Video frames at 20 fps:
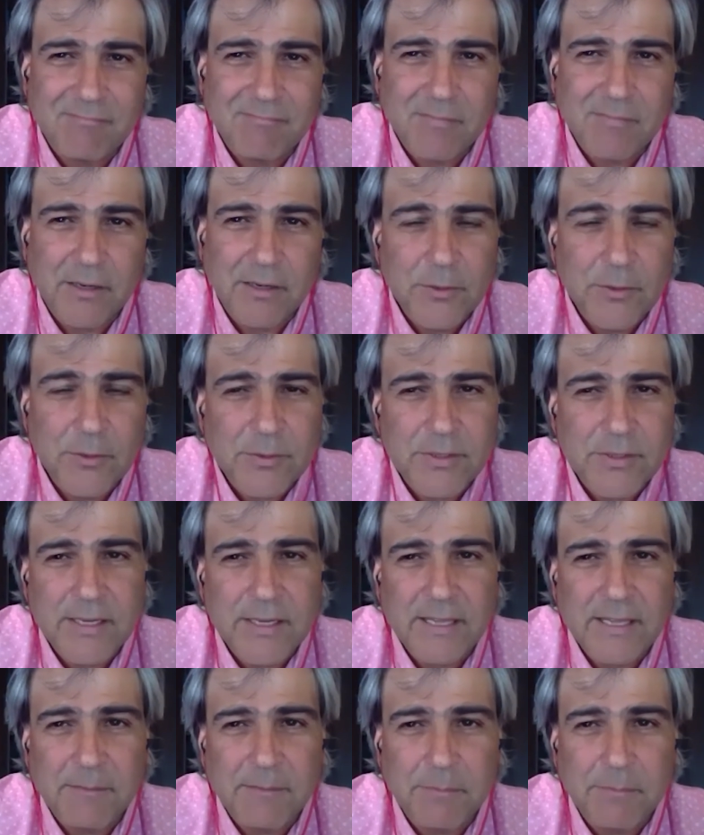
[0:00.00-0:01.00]
Are you seeing
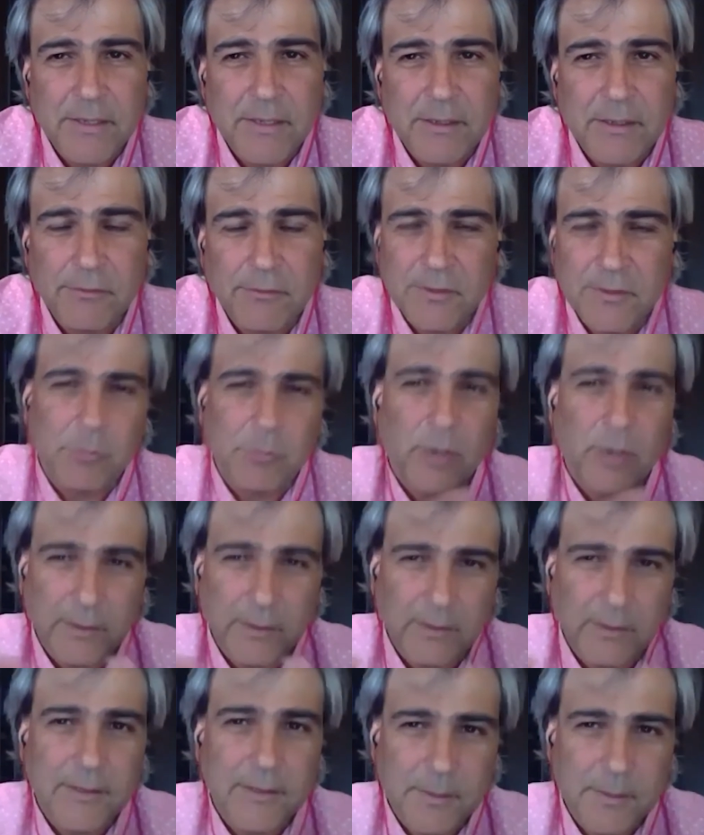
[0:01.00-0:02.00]
that big difference,
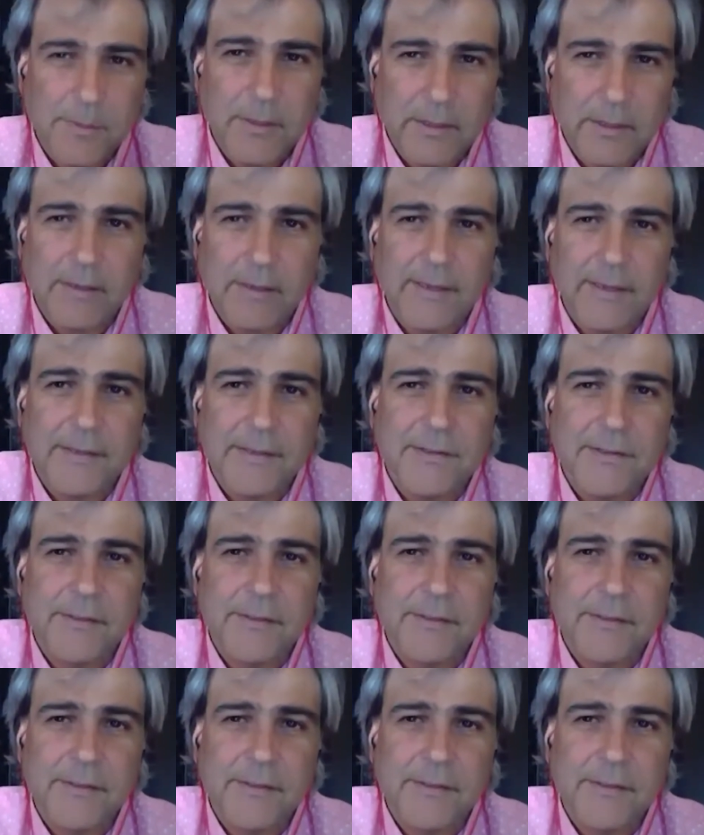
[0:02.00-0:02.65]
broadly speaking, I guess?